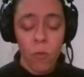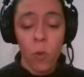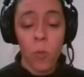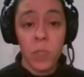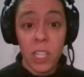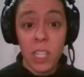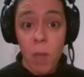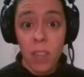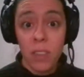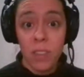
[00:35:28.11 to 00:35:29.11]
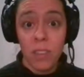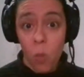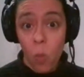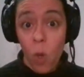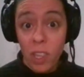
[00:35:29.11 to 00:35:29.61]
for 6 months
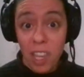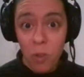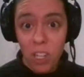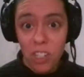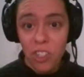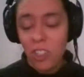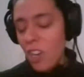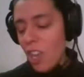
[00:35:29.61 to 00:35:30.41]
on one language,